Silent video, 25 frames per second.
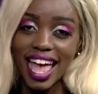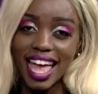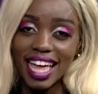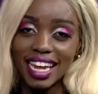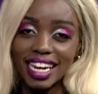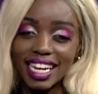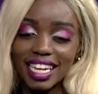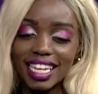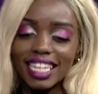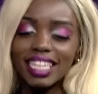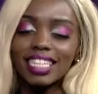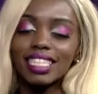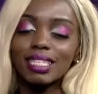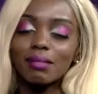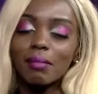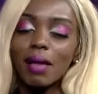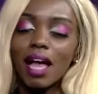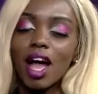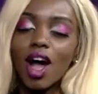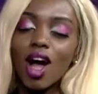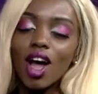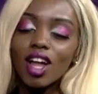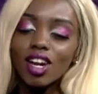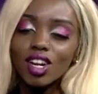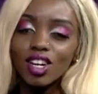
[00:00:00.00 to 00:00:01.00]
And it is
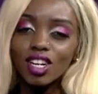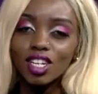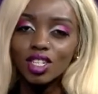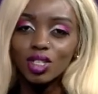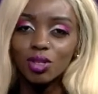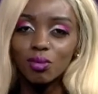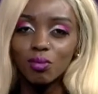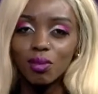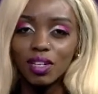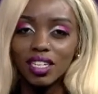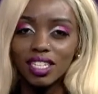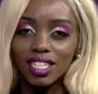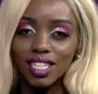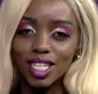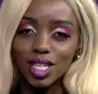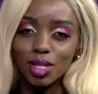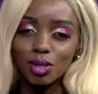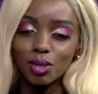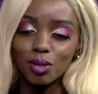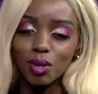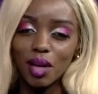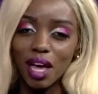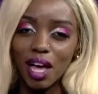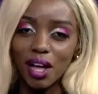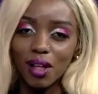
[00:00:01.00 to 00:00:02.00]
my honor to bring to
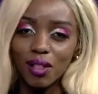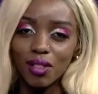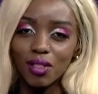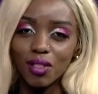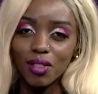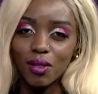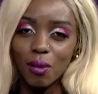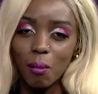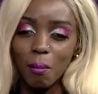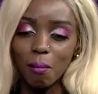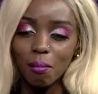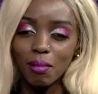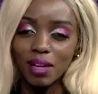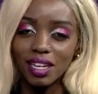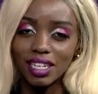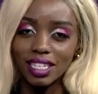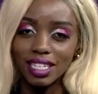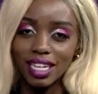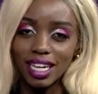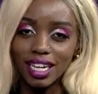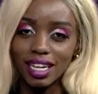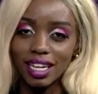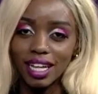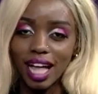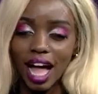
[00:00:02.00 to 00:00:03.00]
you Health
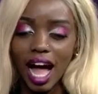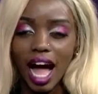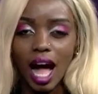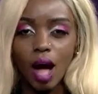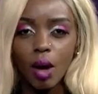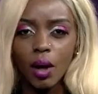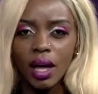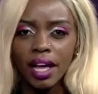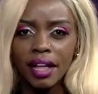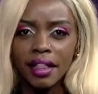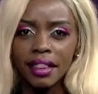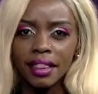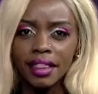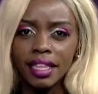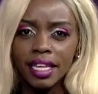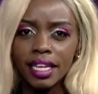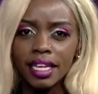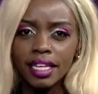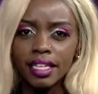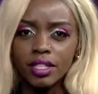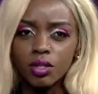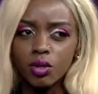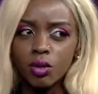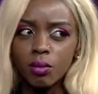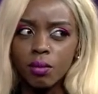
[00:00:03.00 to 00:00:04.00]
Monday. How
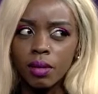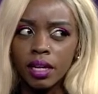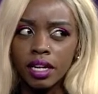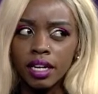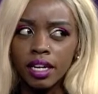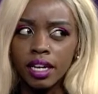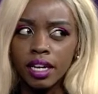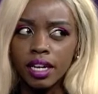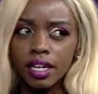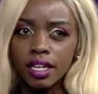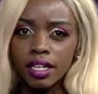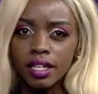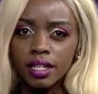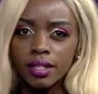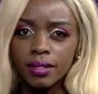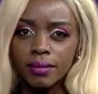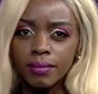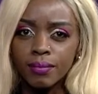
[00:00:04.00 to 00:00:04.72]
healthy is your Monday?